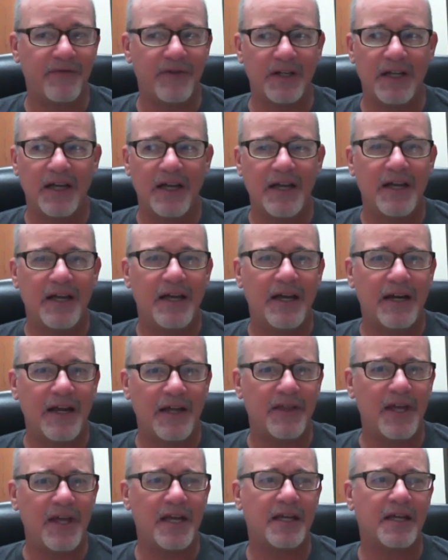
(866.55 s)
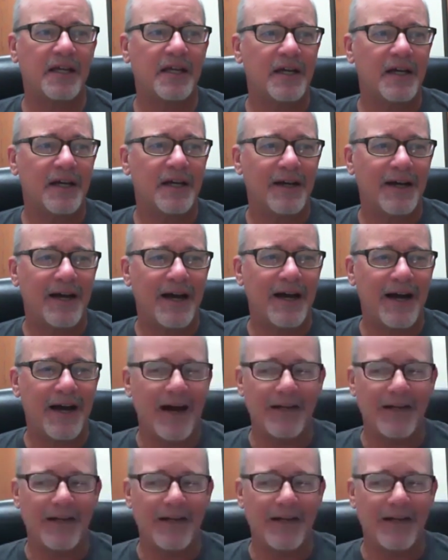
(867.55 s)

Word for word: And I think uh,